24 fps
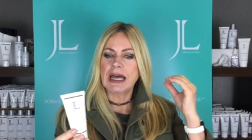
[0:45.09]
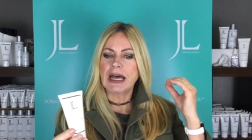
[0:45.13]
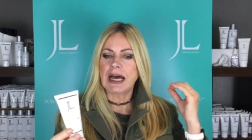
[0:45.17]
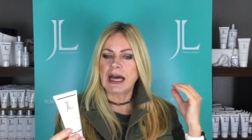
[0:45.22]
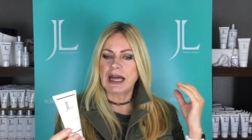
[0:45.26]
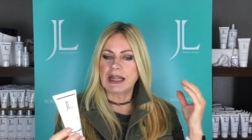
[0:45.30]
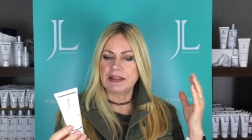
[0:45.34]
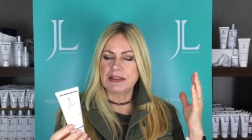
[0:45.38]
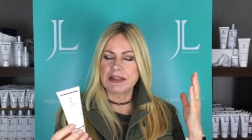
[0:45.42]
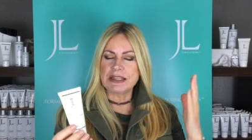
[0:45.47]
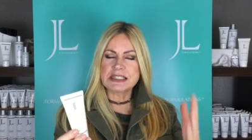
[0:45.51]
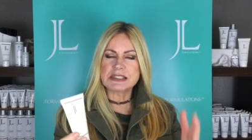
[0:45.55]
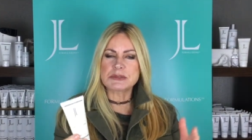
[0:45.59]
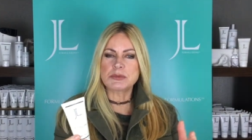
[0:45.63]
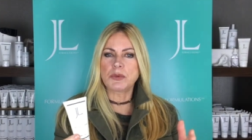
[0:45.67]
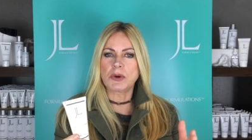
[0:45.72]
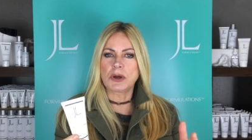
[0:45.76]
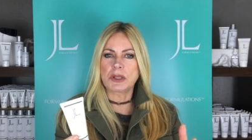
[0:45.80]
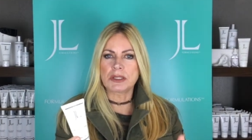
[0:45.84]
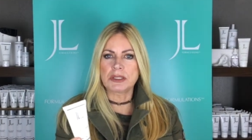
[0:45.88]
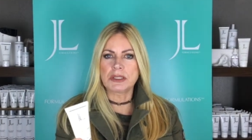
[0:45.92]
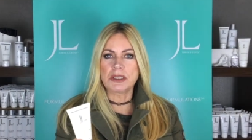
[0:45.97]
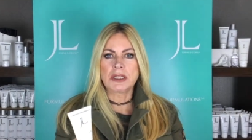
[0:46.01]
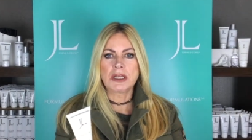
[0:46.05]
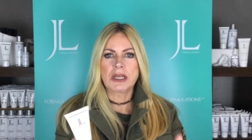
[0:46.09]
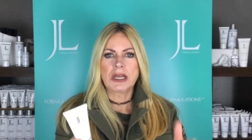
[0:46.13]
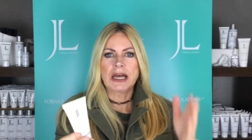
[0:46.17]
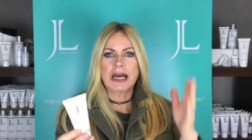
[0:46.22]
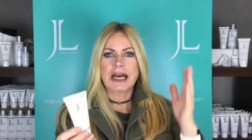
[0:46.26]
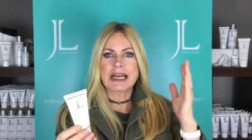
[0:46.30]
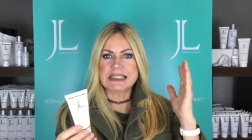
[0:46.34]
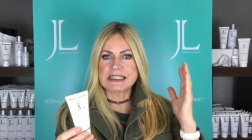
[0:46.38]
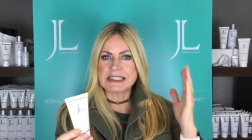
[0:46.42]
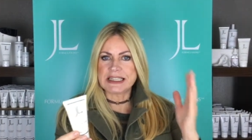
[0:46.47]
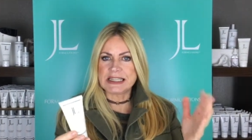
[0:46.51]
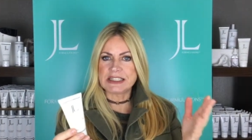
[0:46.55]
And this one,
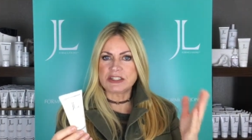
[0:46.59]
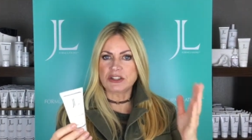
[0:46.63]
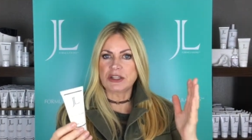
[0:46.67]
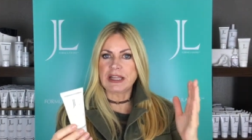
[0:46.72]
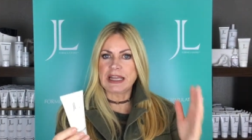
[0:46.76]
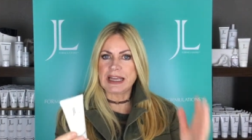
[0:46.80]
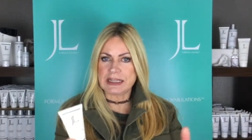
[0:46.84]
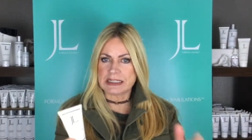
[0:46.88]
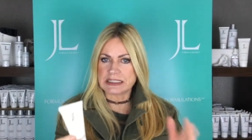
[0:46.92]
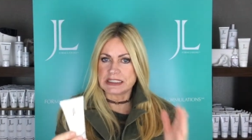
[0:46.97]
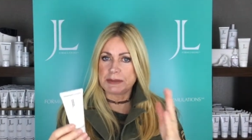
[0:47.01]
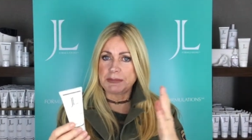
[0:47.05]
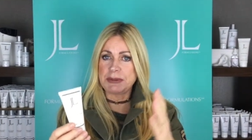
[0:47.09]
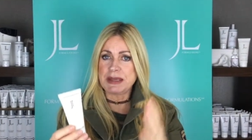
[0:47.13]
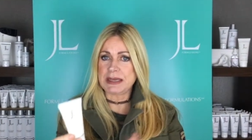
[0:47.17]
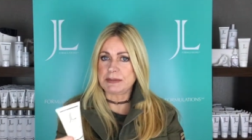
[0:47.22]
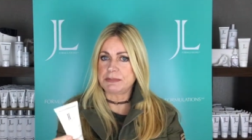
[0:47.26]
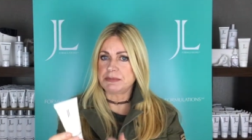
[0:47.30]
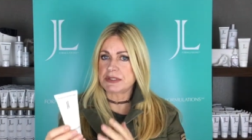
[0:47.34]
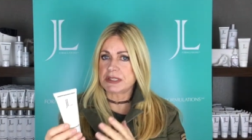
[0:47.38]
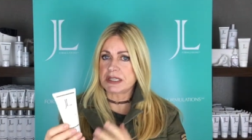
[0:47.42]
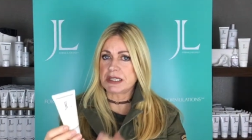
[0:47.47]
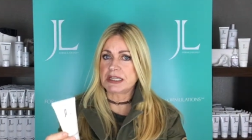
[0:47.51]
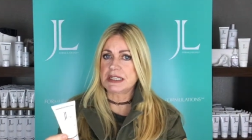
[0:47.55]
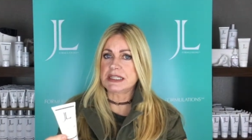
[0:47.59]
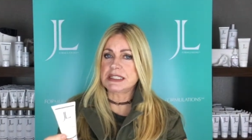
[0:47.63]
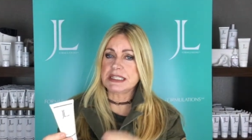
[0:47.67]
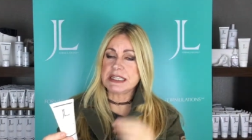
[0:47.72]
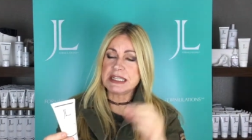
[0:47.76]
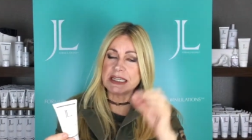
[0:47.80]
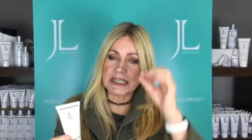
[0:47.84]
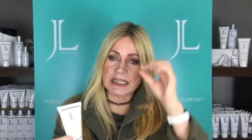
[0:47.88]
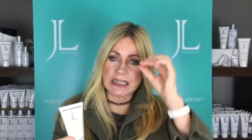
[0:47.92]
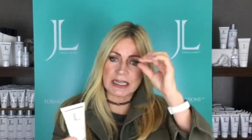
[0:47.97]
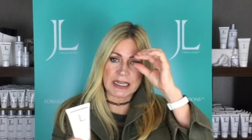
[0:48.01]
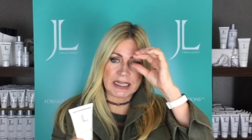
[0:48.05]
acetyl hexapeptide,